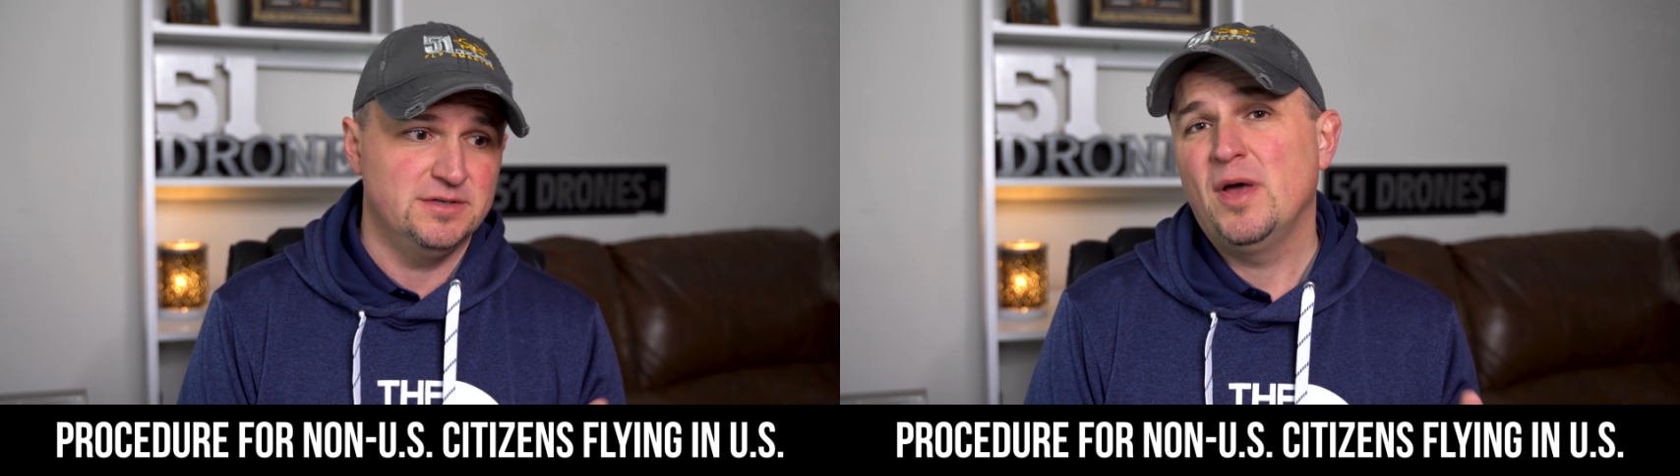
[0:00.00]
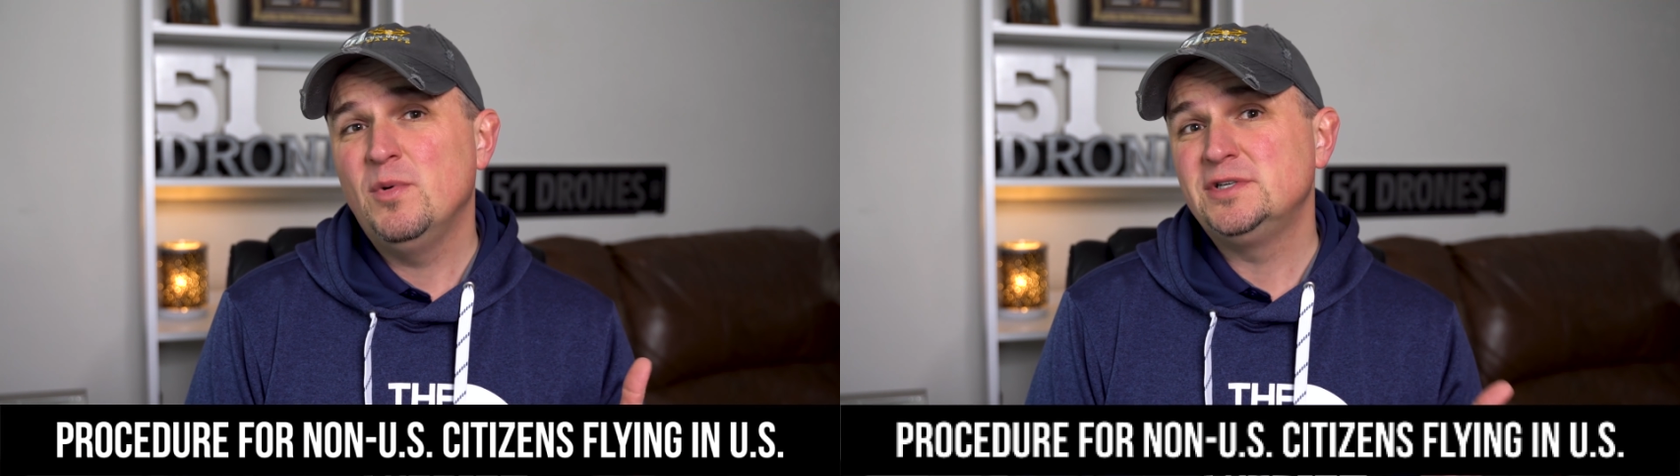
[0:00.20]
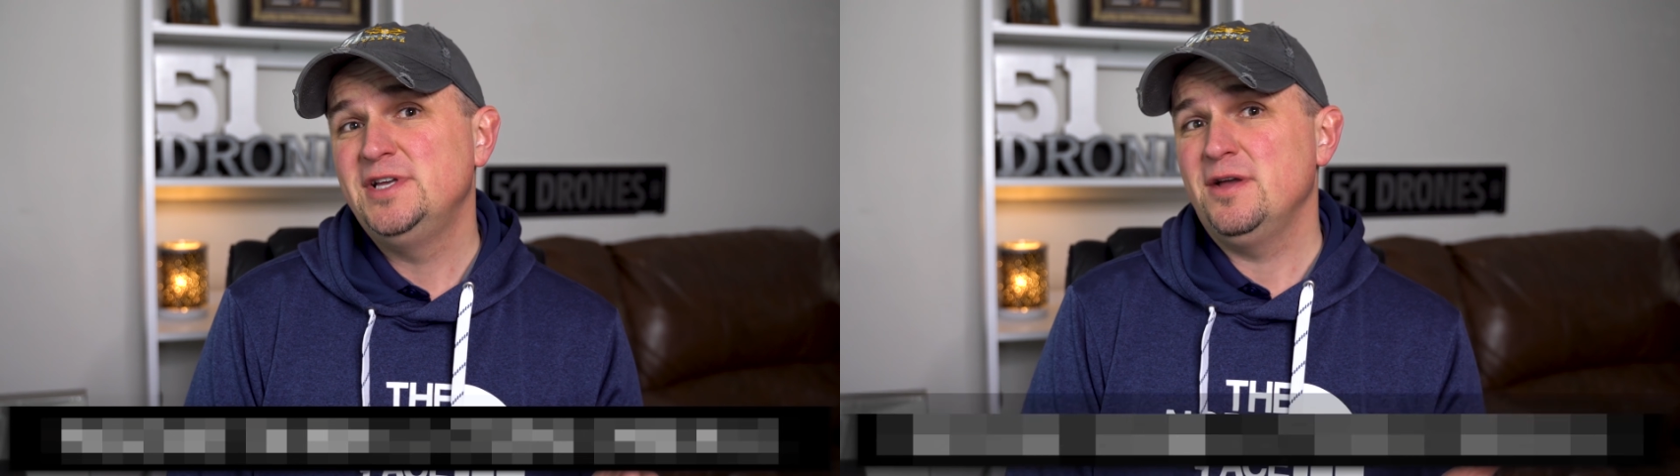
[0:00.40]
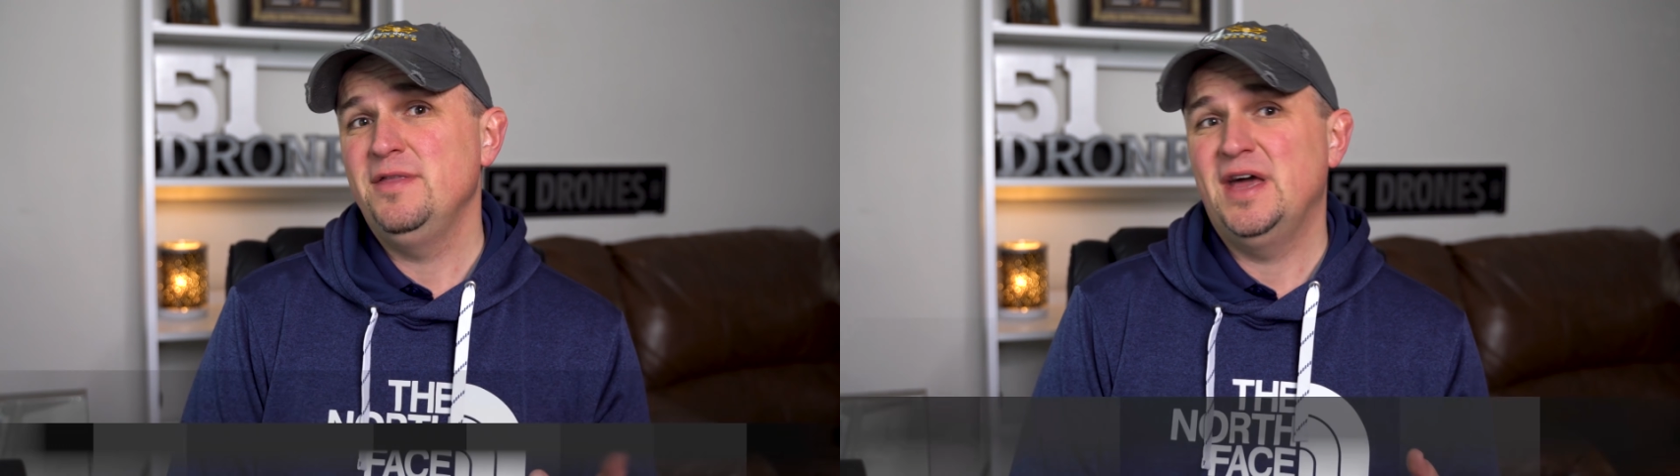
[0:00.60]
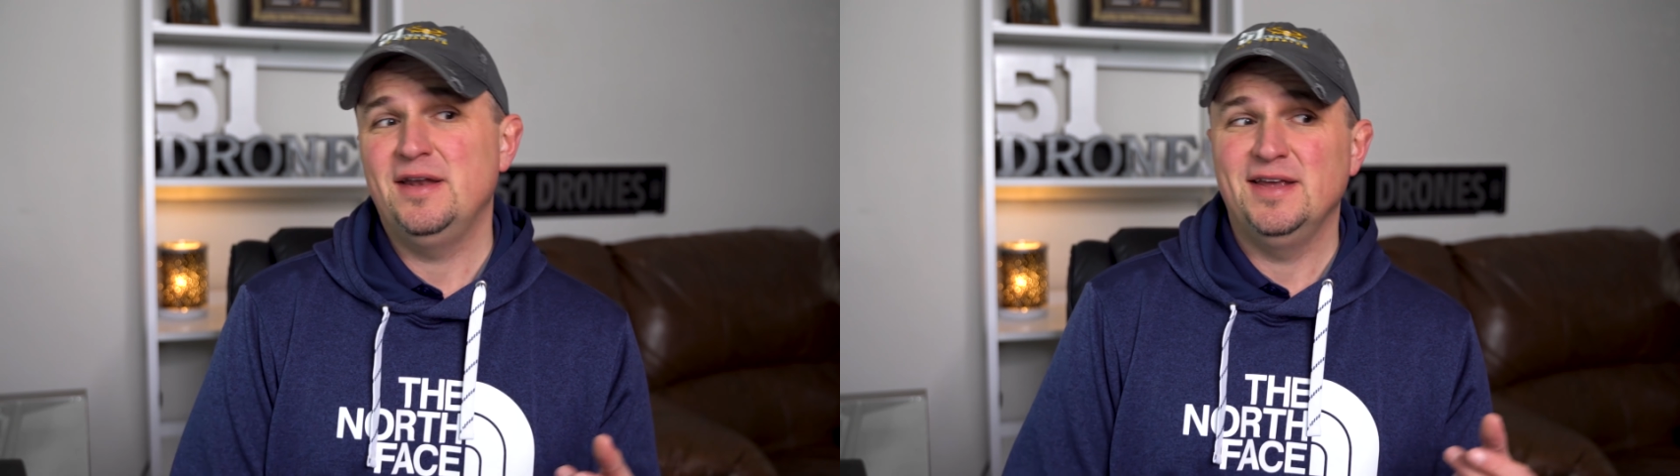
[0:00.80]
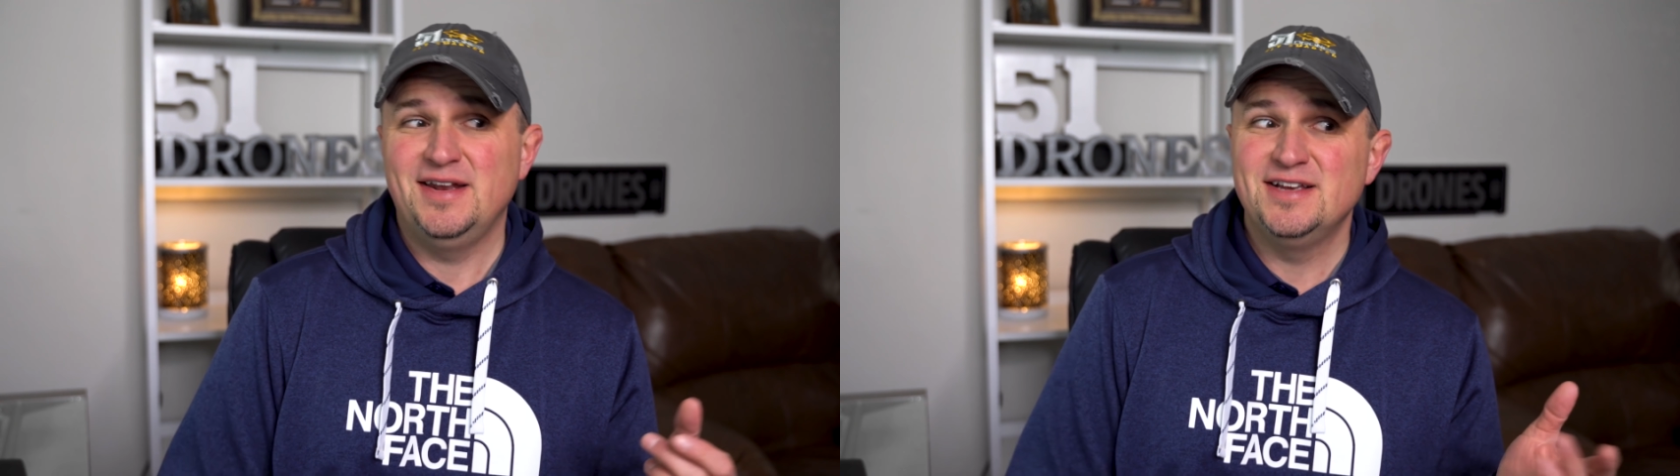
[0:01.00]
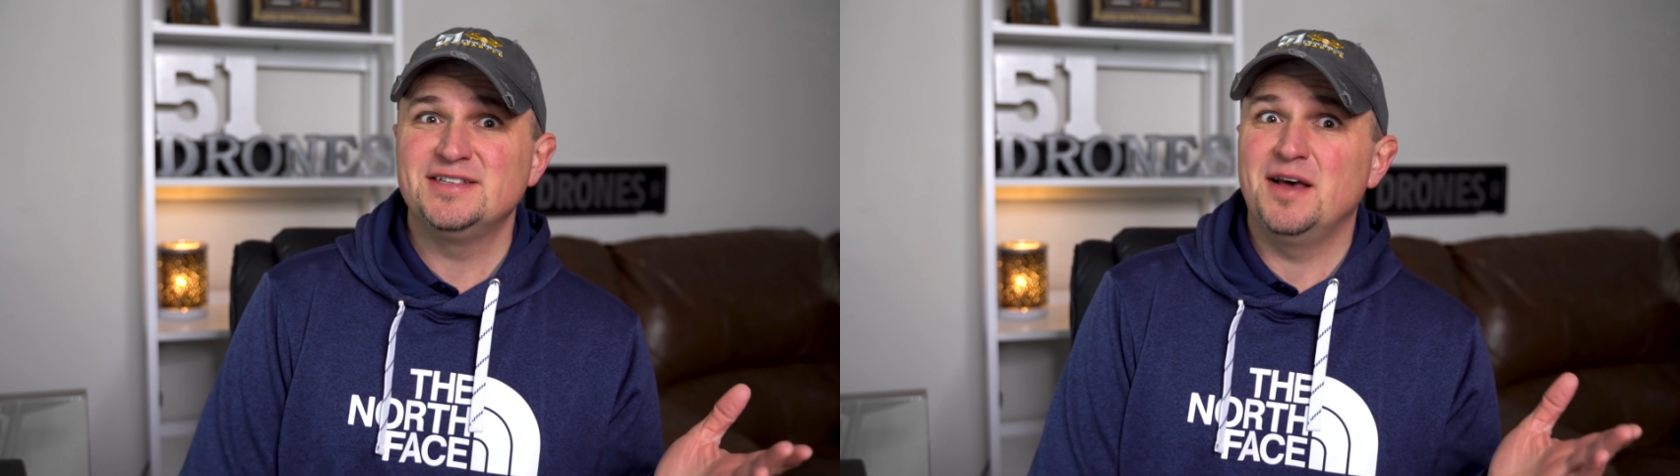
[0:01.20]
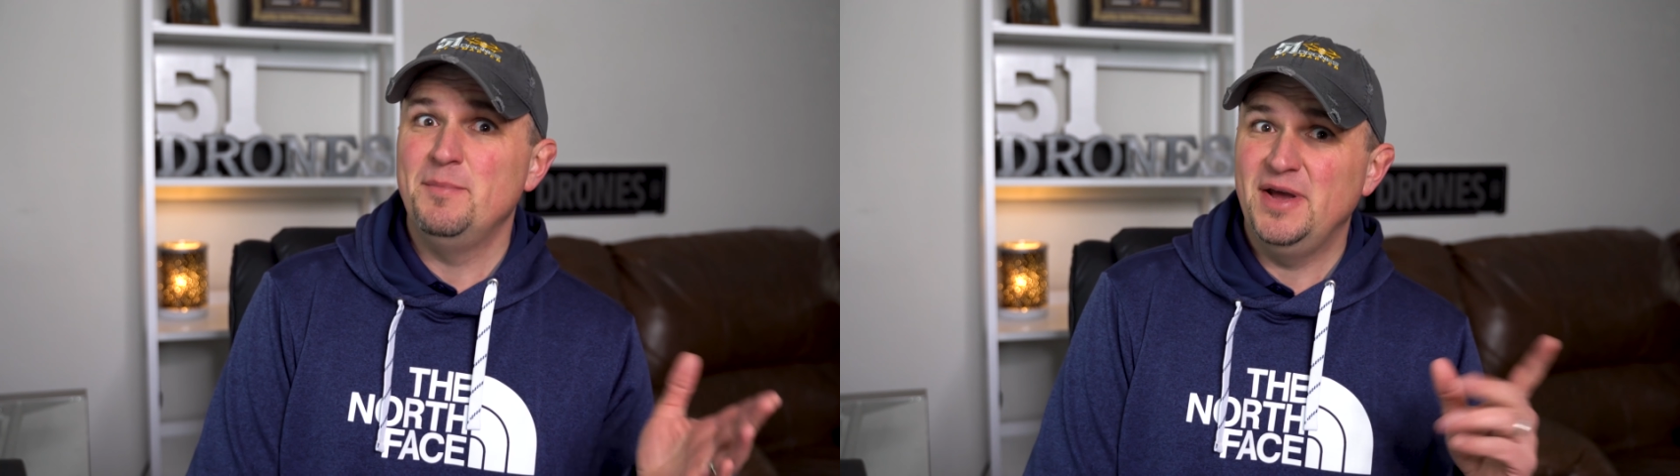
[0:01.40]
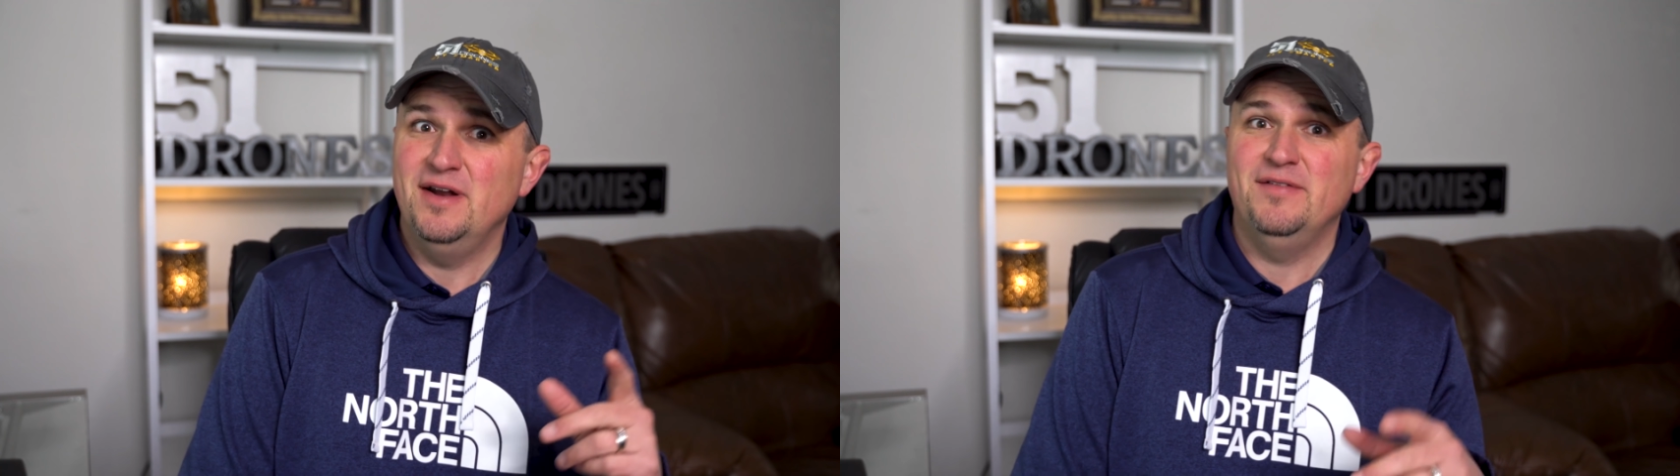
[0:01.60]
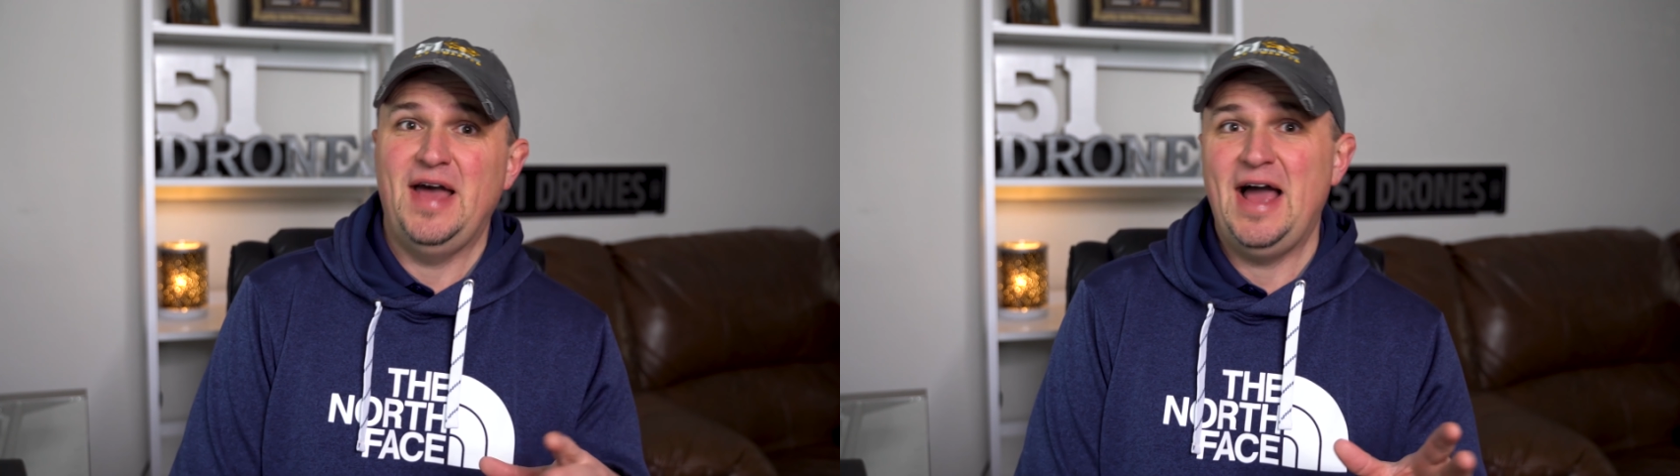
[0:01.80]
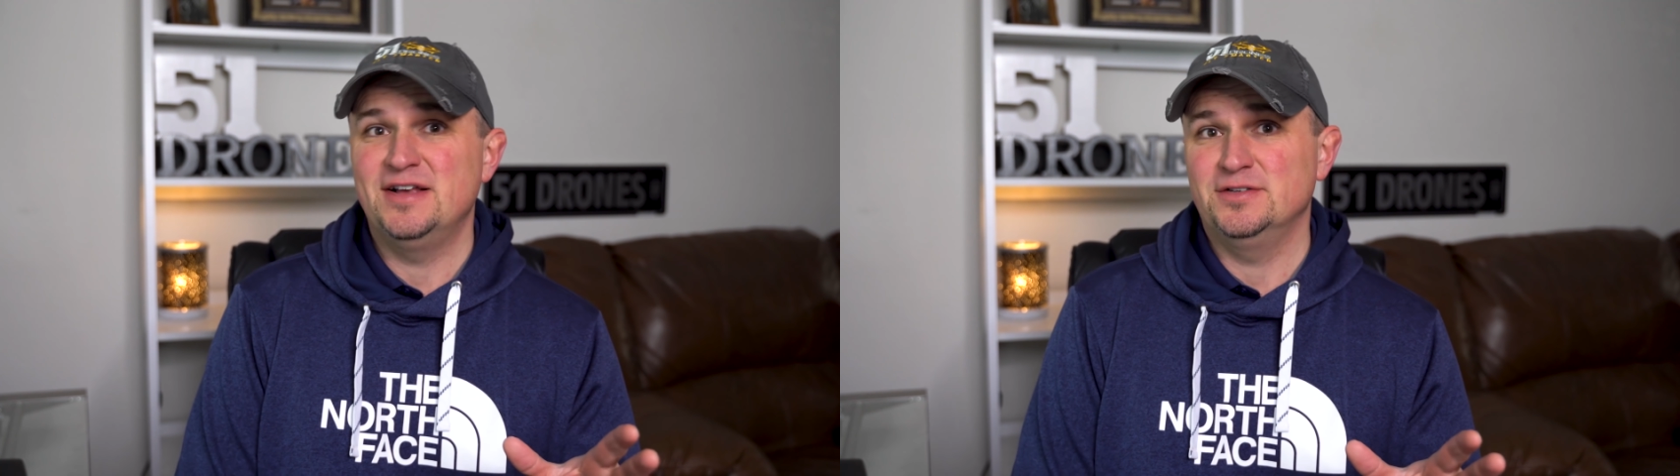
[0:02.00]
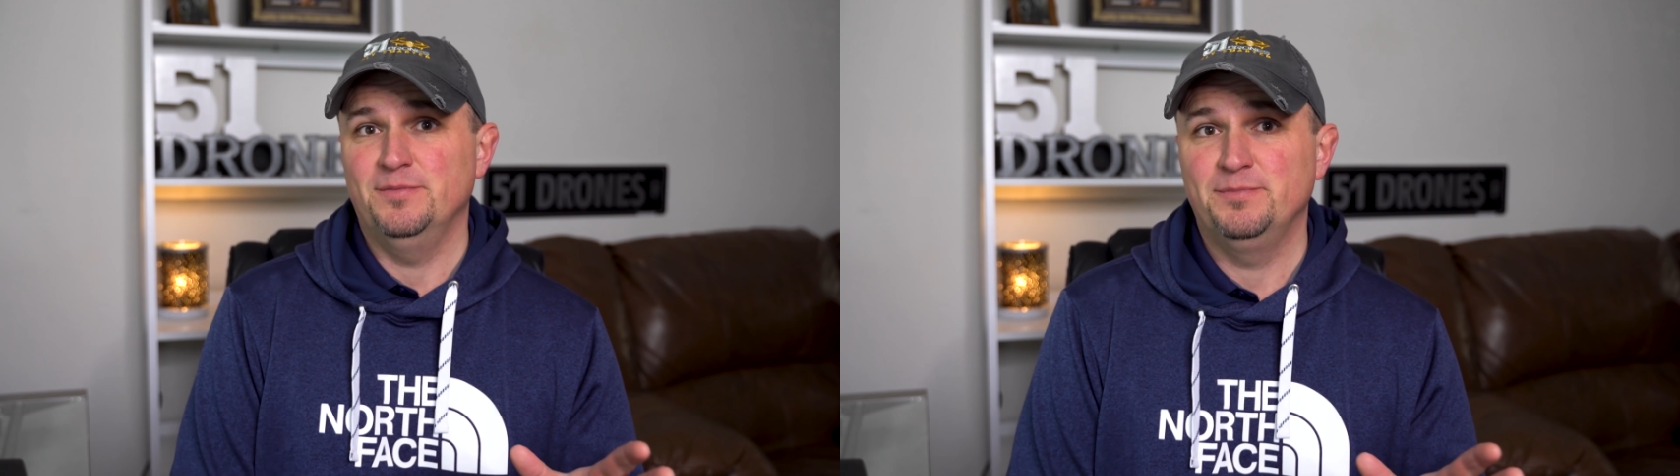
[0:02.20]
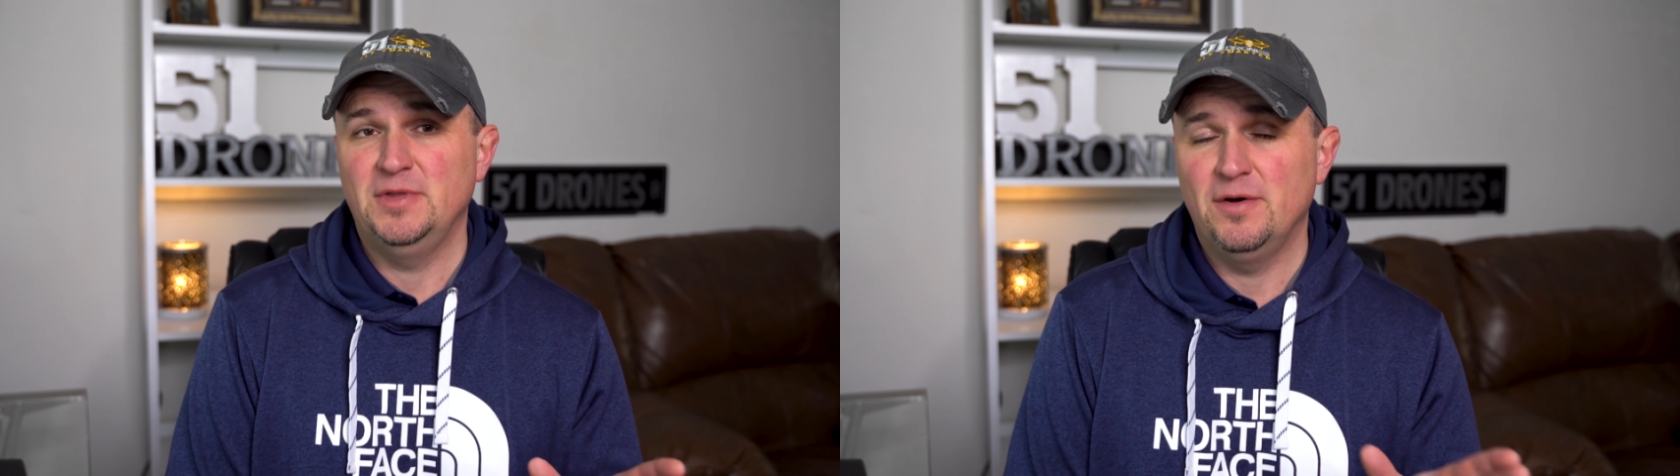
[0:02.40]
Well, I will tell you that it is a bit of a hassle.